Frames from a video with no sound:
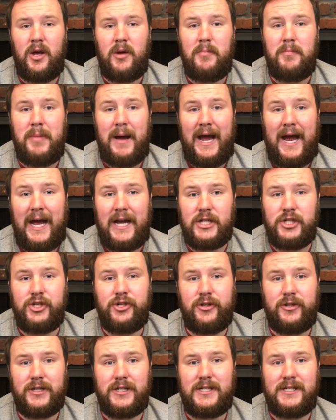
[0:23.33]
but as you
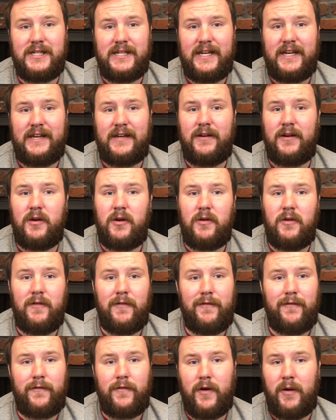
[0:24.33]
can see
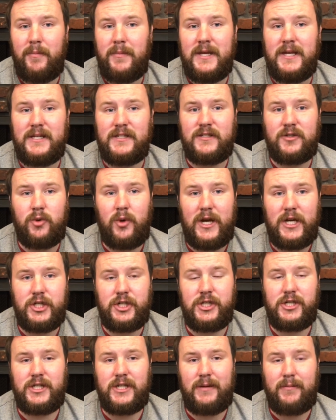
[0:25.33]
from these
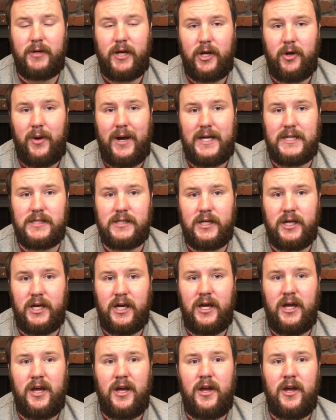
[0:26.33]
questions I'm going to ask her,